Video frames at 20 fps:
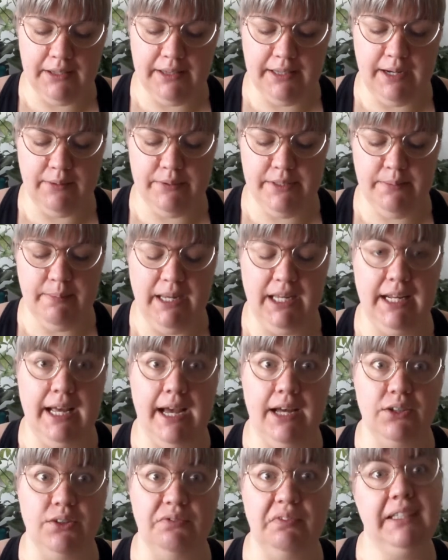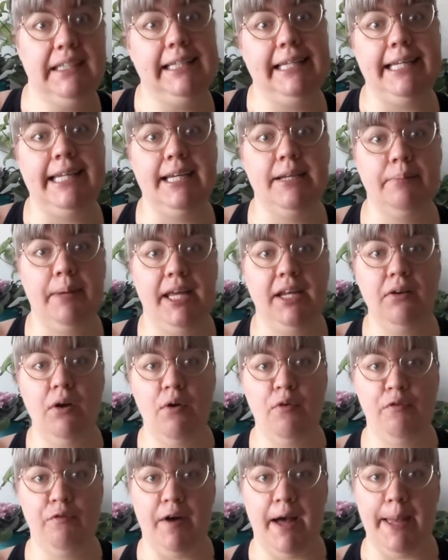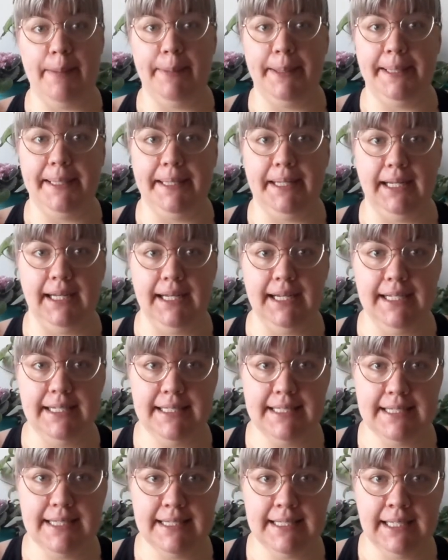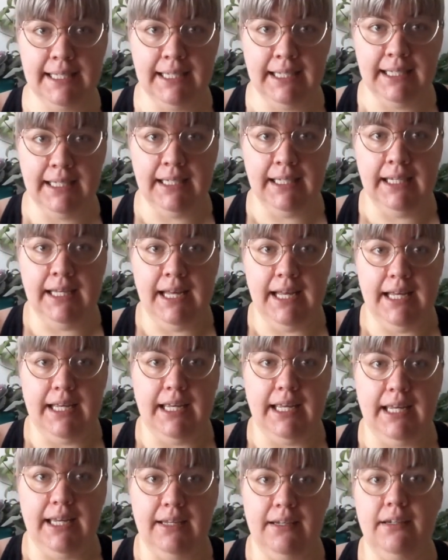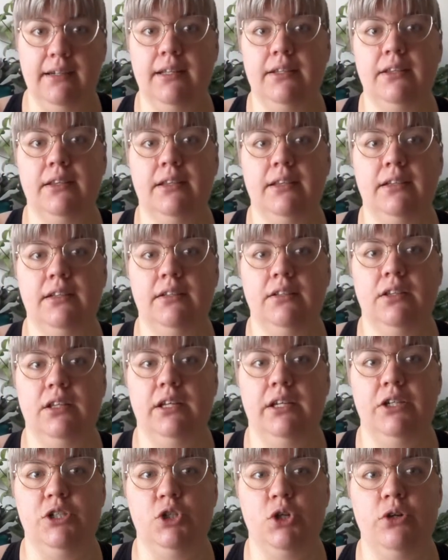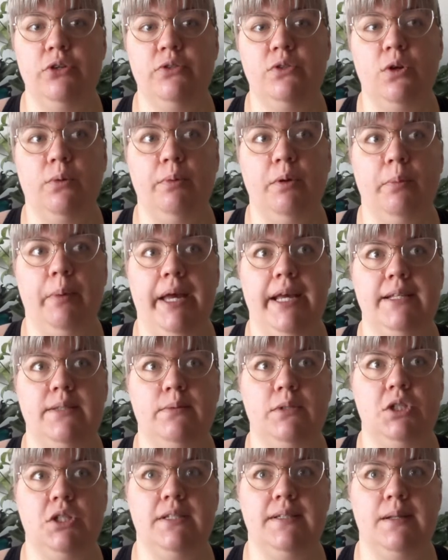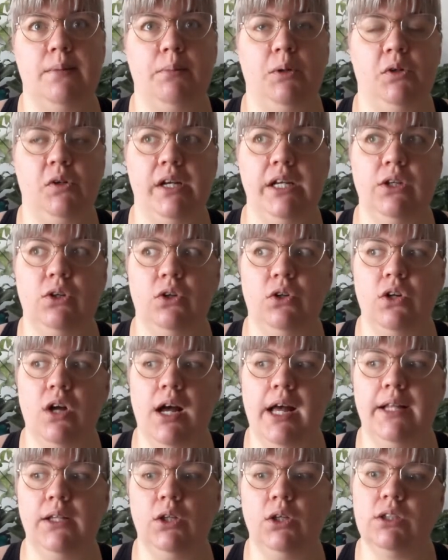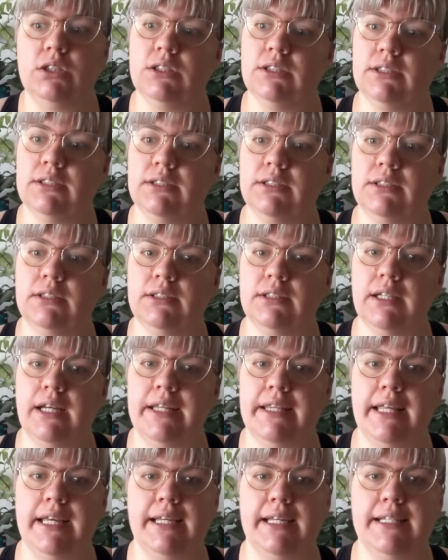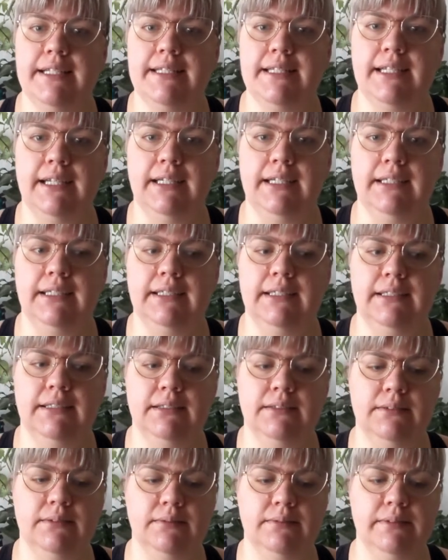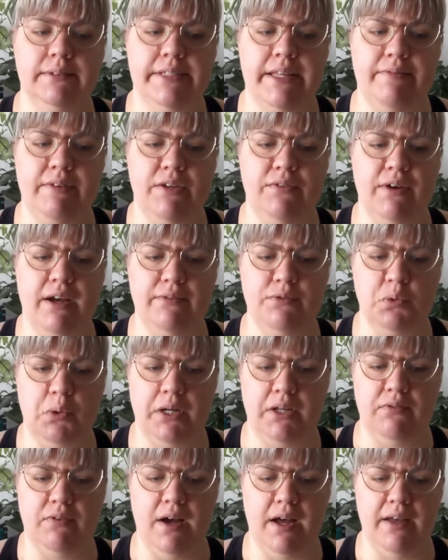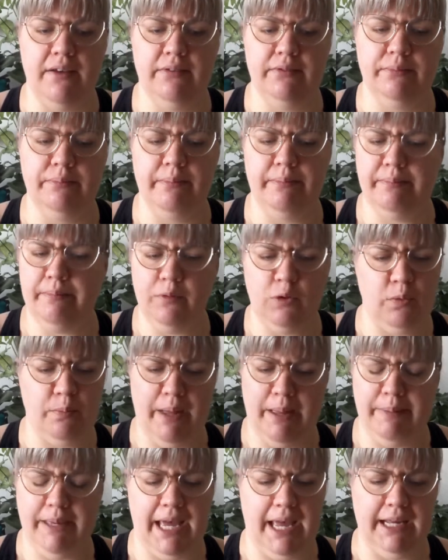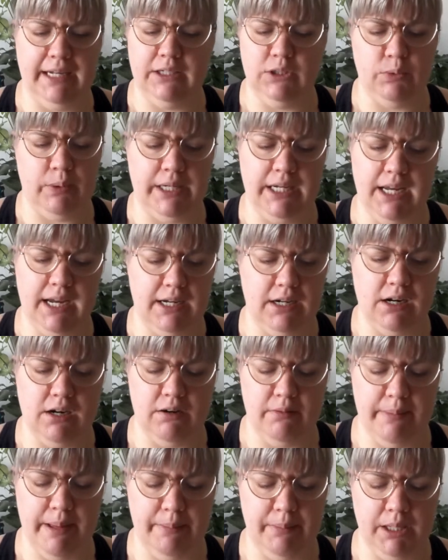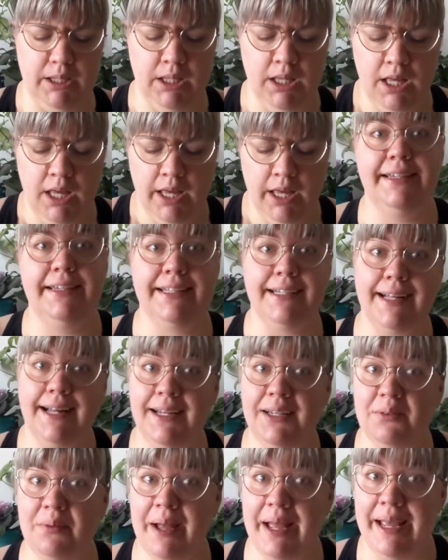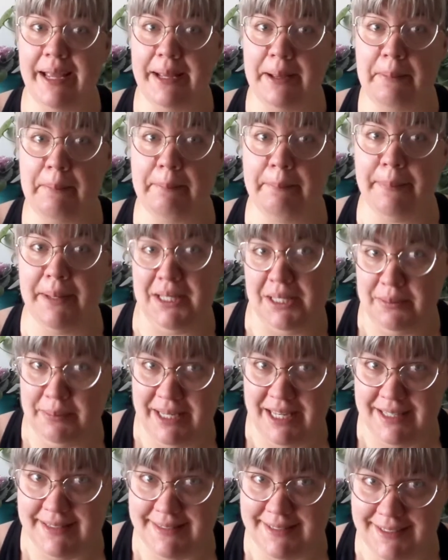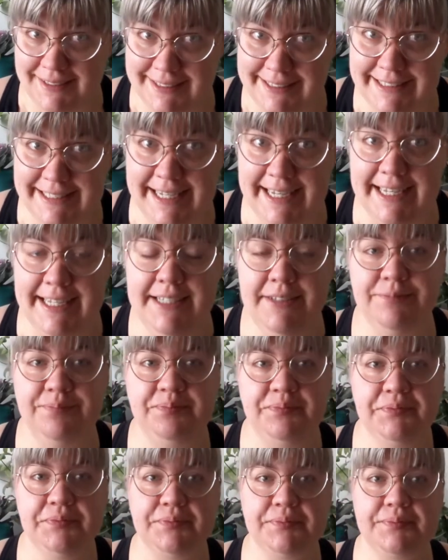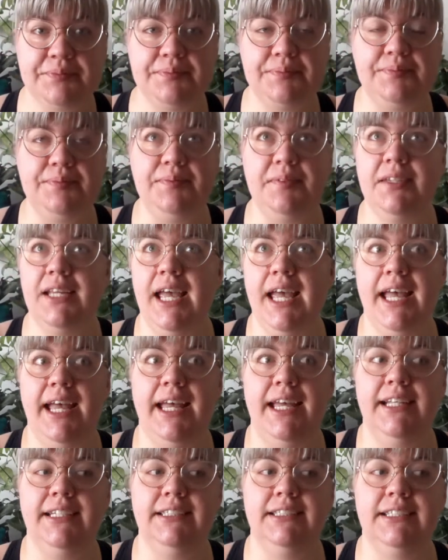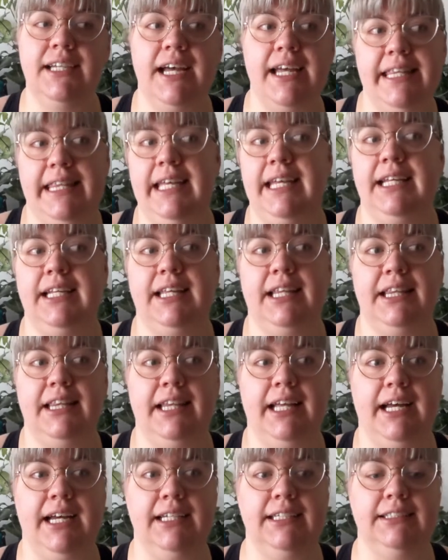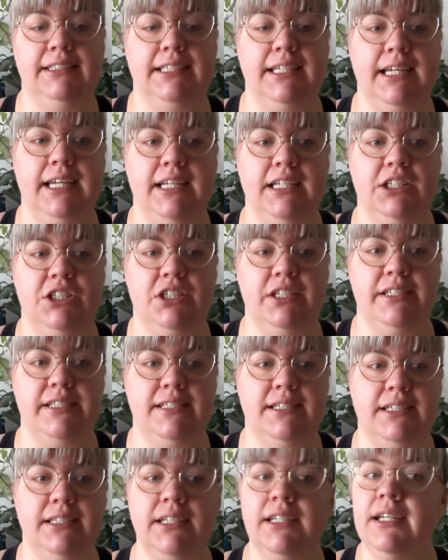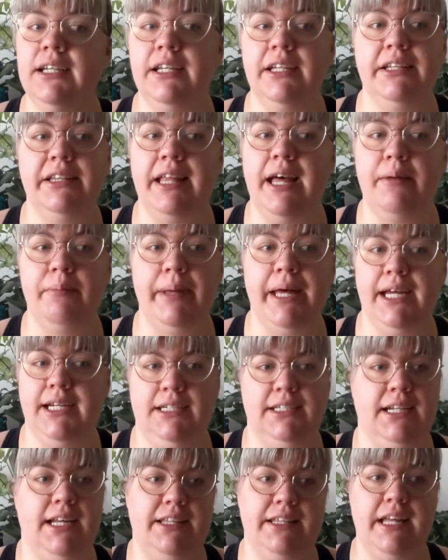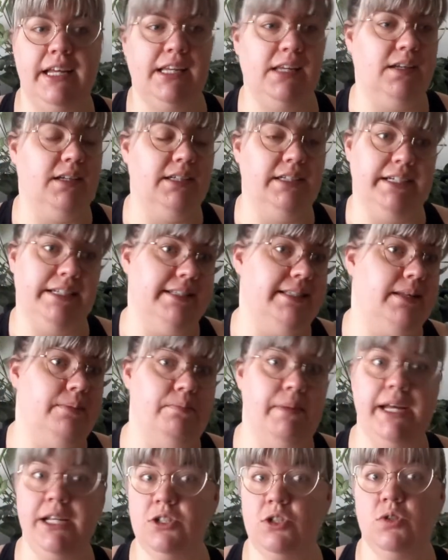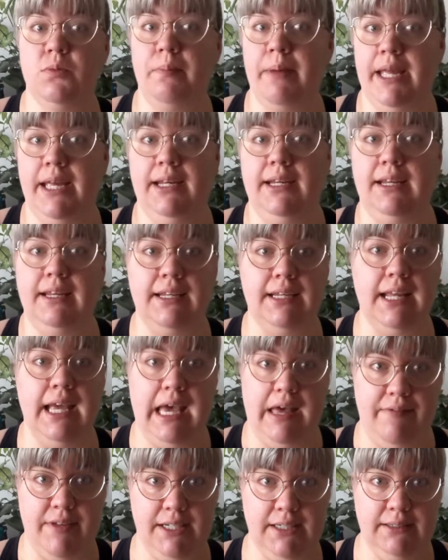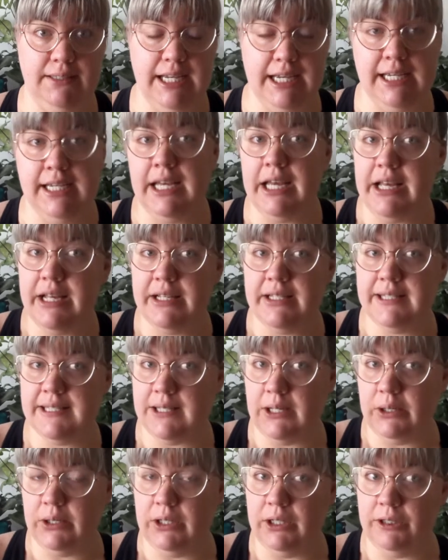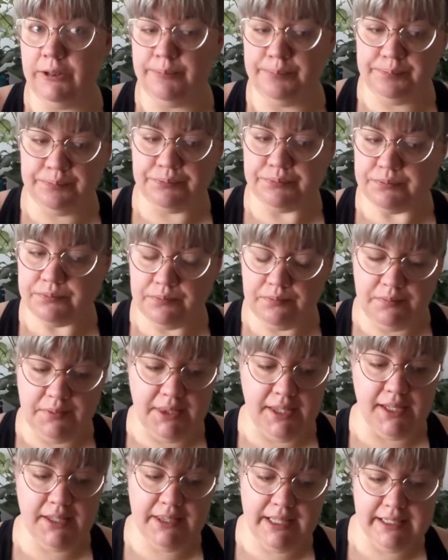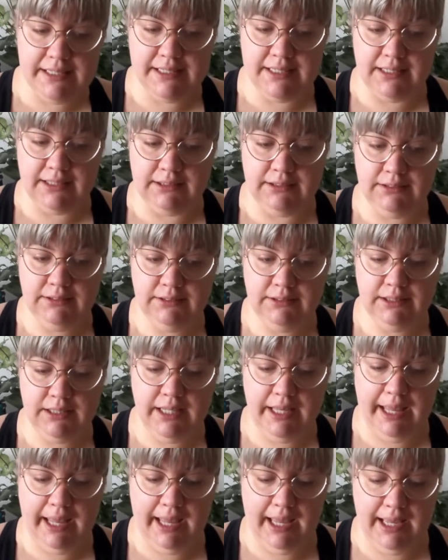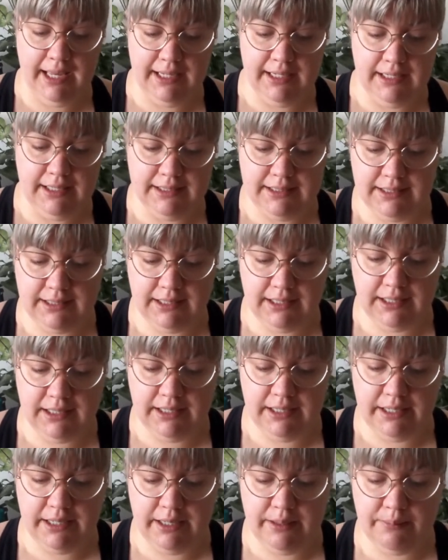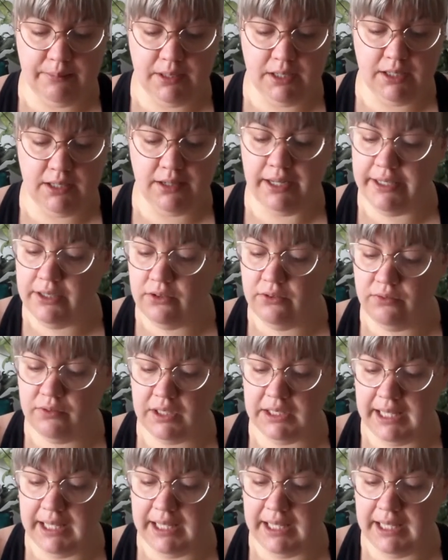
that was made out of Leading Men Fiber Arts in the Showstopper base, which is a merino nylon. I think it's 75-25 or maybe 80-20, I can't remember. The colorway Barbie's 90, and I think that that pattern and that yarn is a match made in heaven. So that's done, and I'm kind of